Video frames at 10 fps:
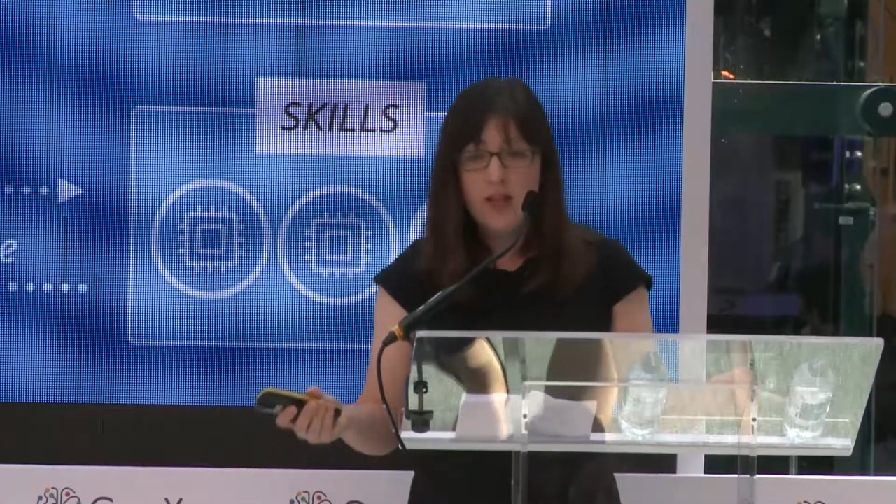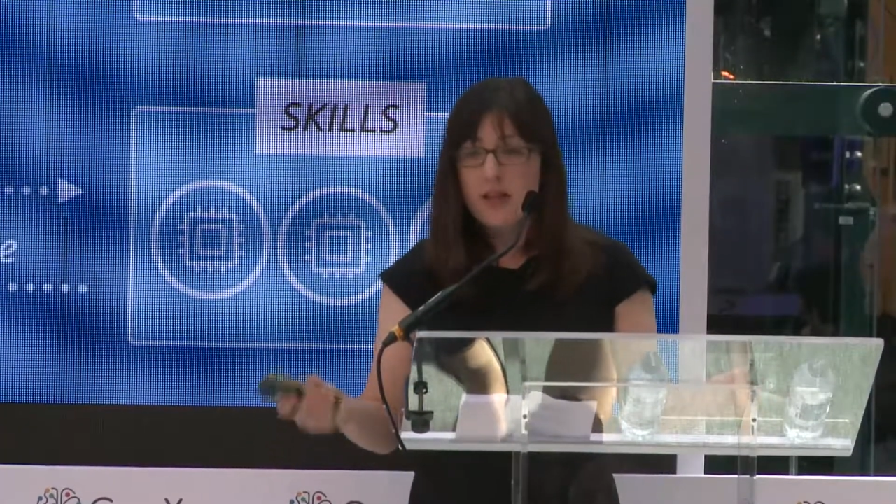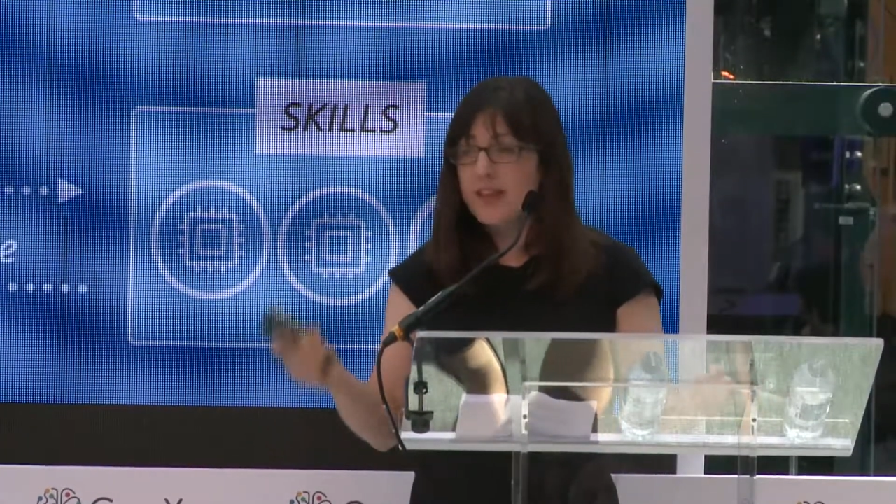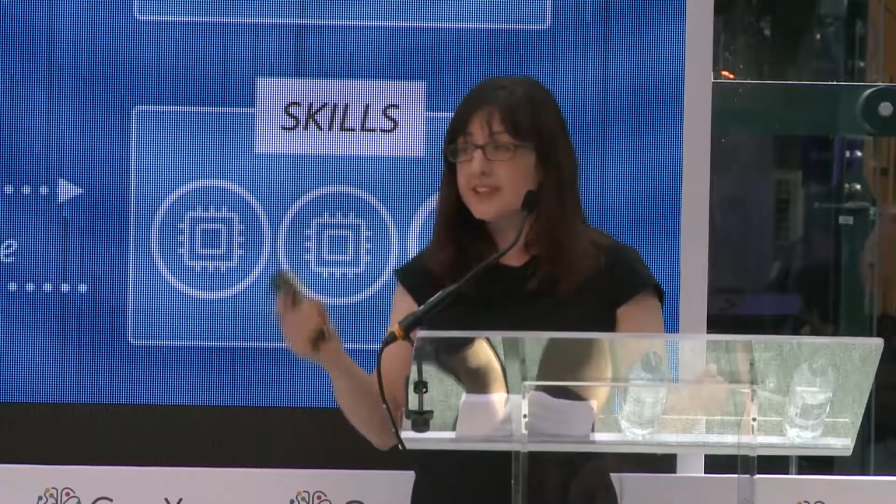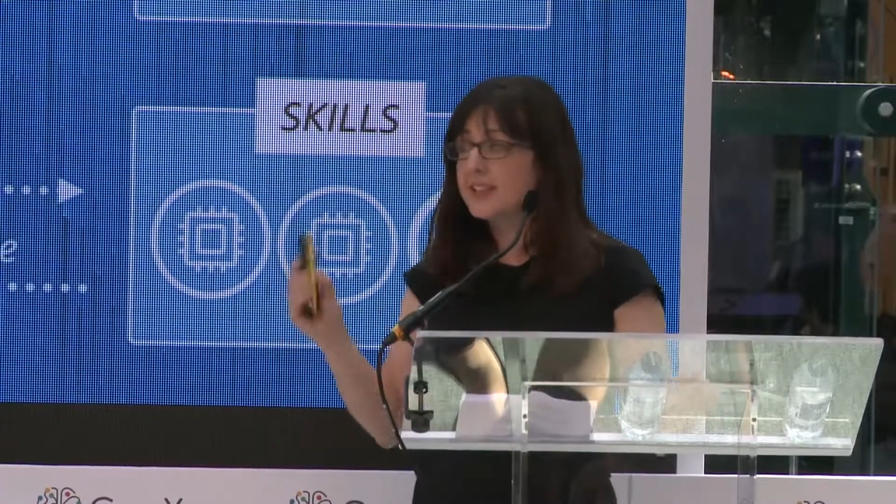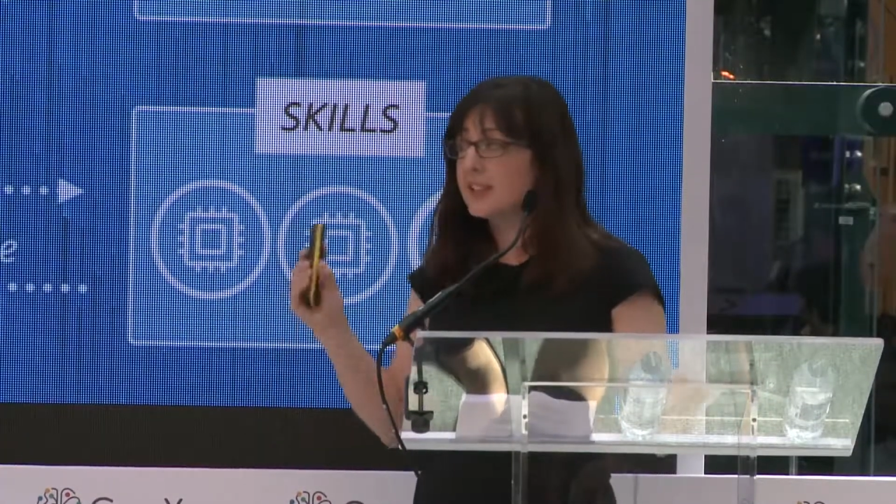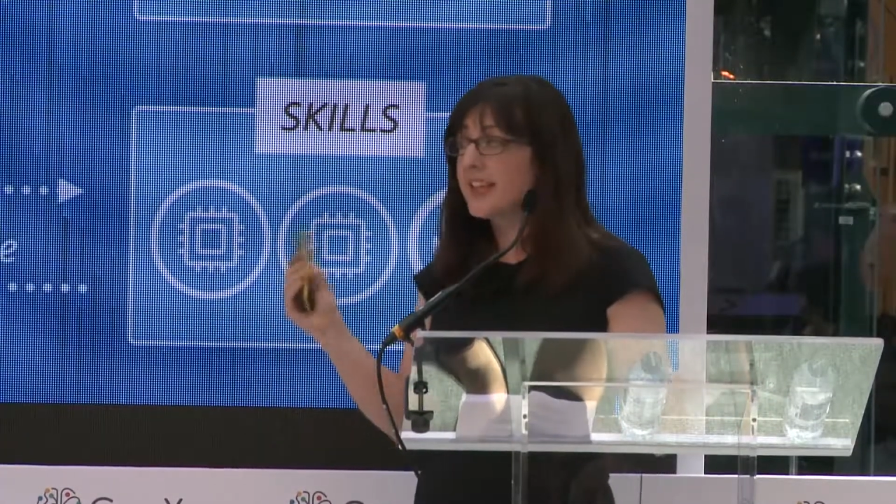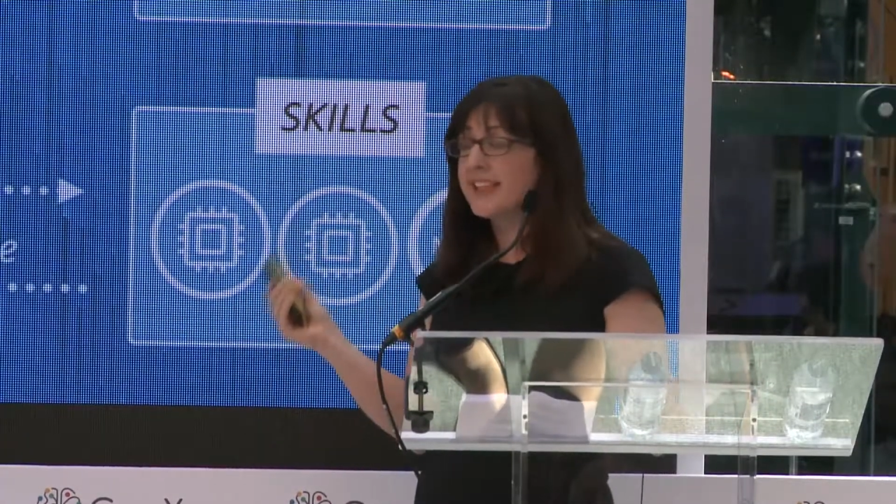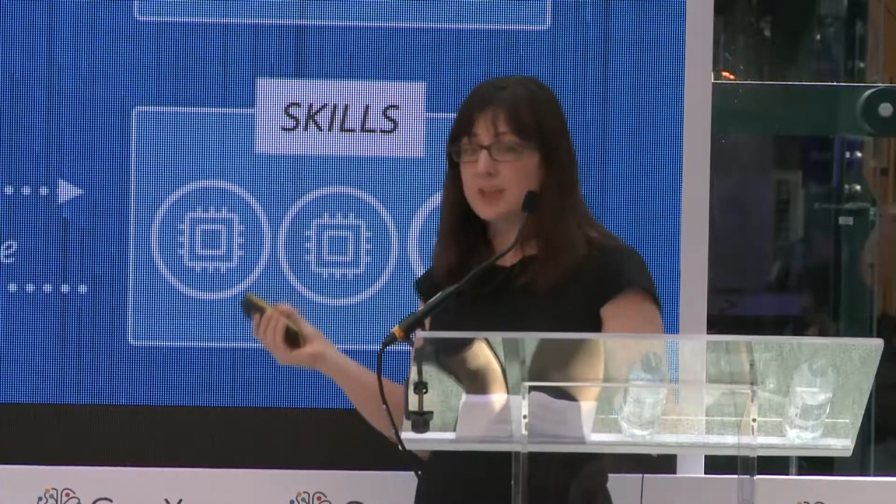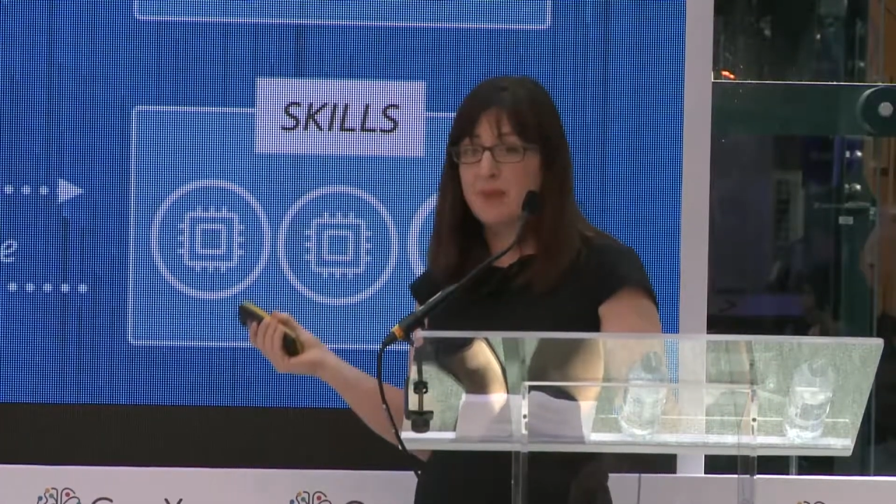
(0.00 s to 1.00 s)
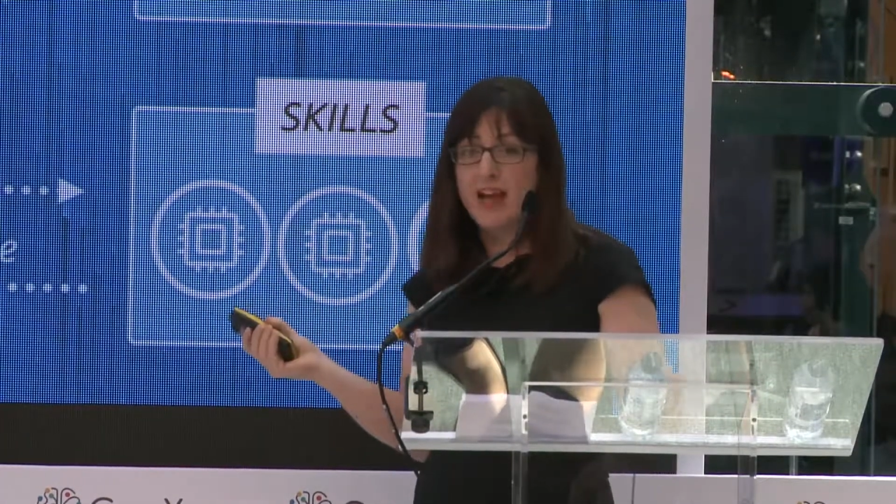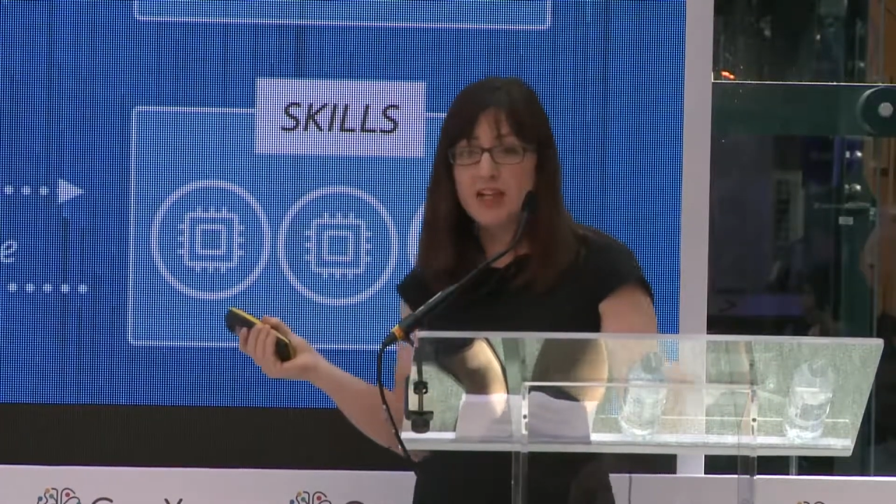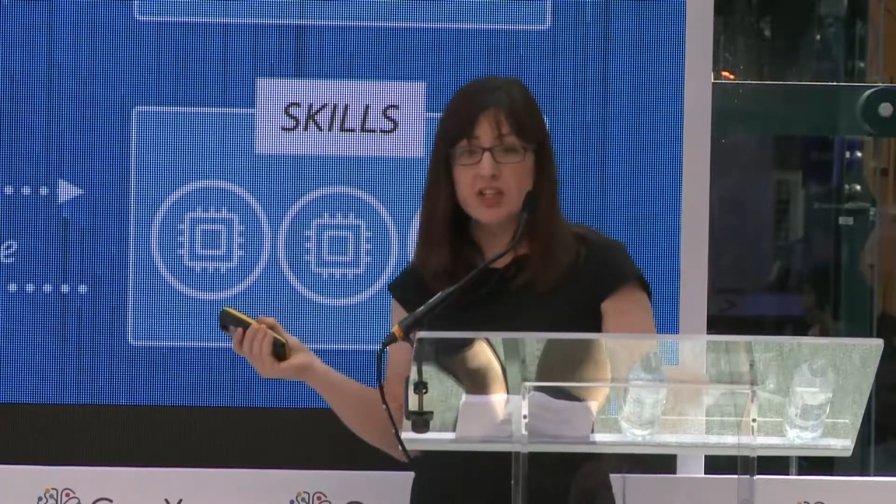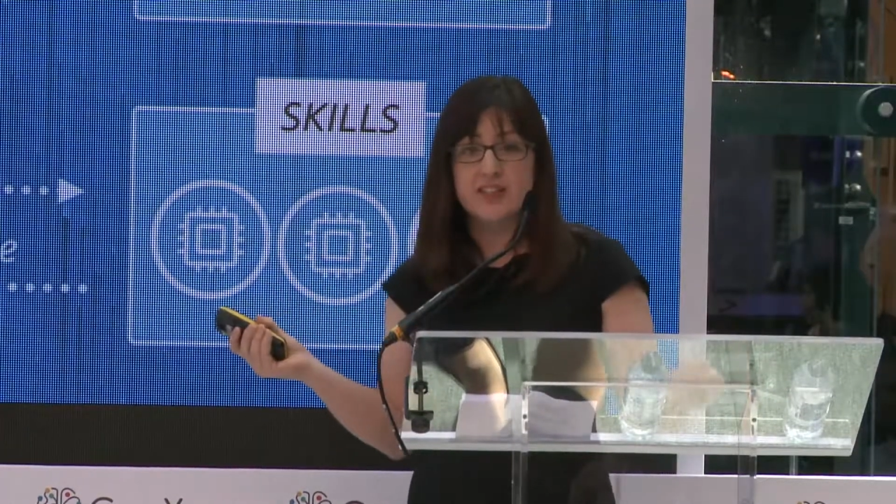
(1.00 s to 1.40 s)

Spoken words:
That skill takes some action